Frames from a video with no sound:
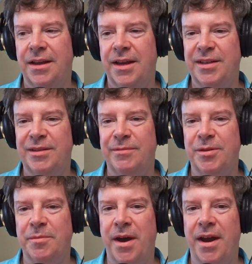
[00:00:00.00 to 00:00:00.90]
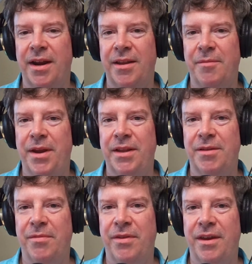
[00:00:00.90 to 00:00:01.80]
the customer's mind that make
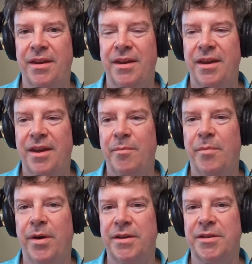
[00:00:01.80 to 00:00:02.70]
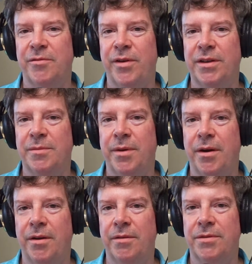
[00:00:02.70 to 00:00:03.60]
them think in positive ways about you.